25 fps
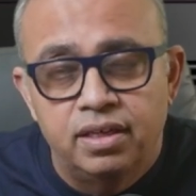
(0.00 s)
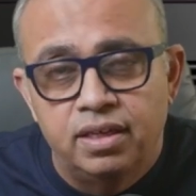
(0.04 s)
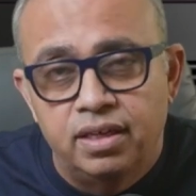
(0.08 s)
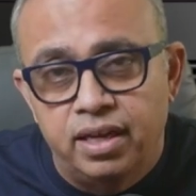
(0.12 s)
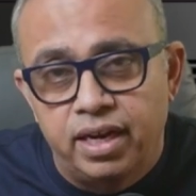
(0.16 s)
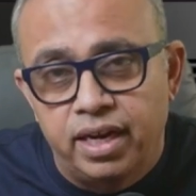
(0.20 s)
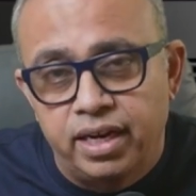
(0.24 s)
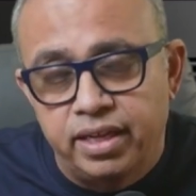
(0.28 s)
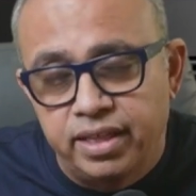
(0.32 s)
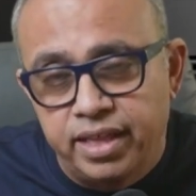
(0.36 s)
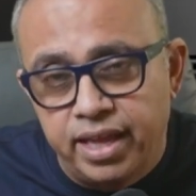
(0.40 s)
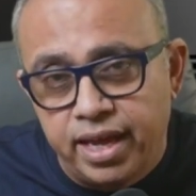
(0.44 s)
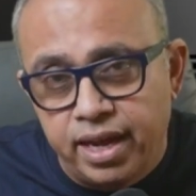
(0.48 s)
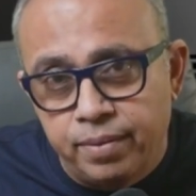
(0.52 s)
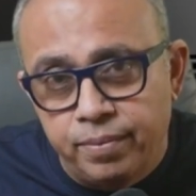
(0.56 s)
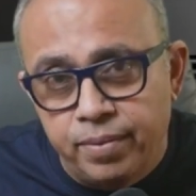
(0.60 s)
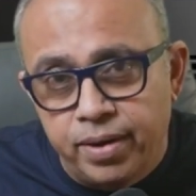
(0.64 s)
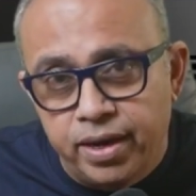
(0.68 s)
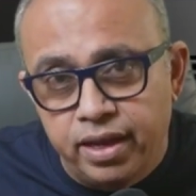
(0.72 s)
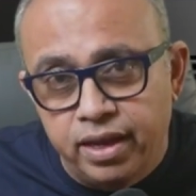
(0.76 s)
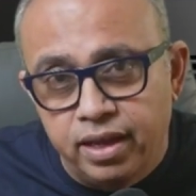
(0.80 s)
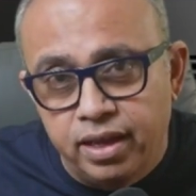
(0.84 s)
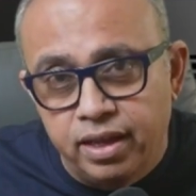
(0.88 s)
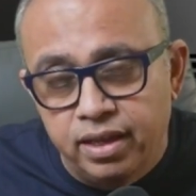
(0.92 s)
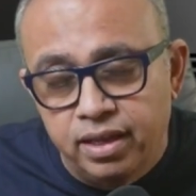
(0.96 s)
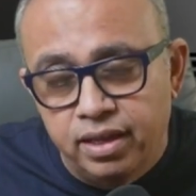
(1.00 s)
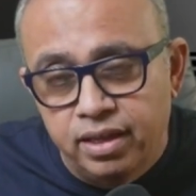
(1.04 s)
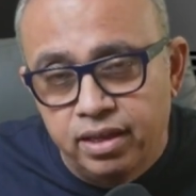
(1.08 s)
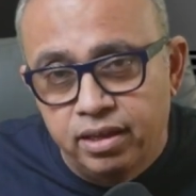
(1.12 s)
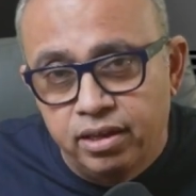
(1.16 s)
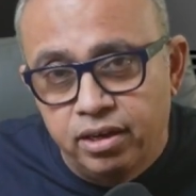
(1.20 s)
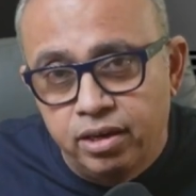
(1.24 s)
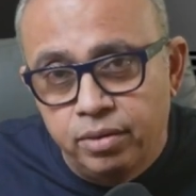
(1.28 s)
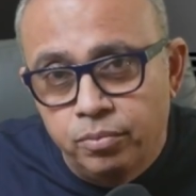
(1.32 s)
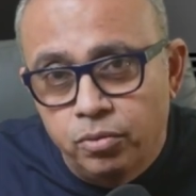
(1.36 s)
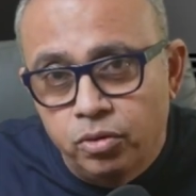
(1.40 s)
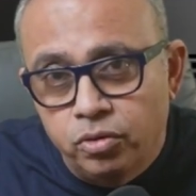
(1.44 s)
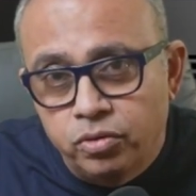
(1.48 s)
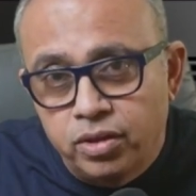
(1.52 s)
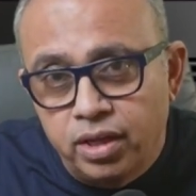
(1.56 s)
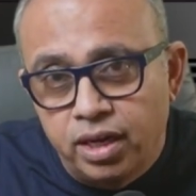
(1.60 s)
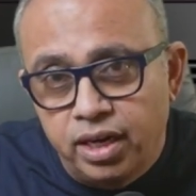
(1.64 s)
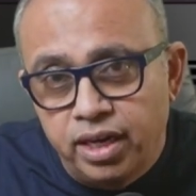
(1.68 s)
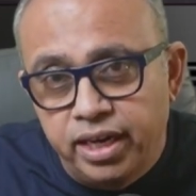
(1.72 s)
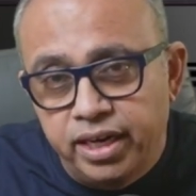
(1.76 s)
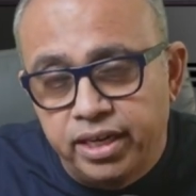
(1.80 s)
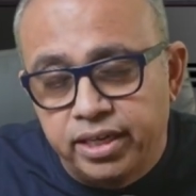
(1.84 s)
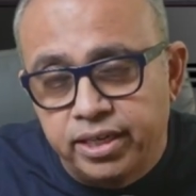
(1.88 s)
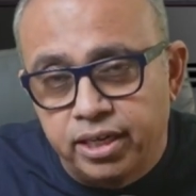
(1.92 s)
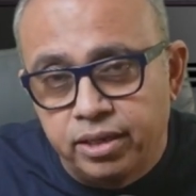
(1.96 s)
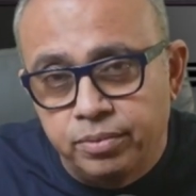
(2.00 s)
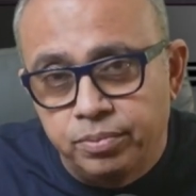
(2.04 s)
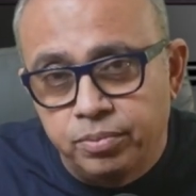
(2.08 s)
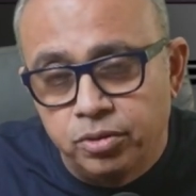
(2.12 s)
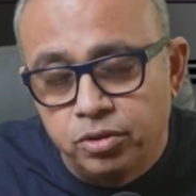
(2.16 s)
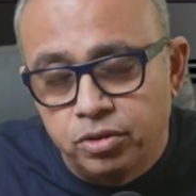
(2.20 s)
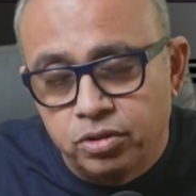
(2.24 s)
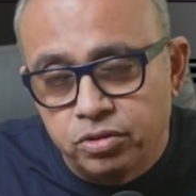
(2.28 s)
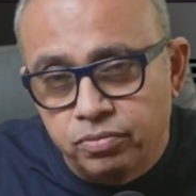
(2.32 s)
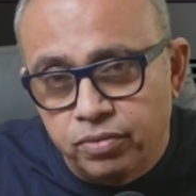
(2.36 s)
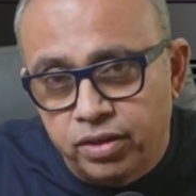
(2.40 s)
and thereby remove the latent pools.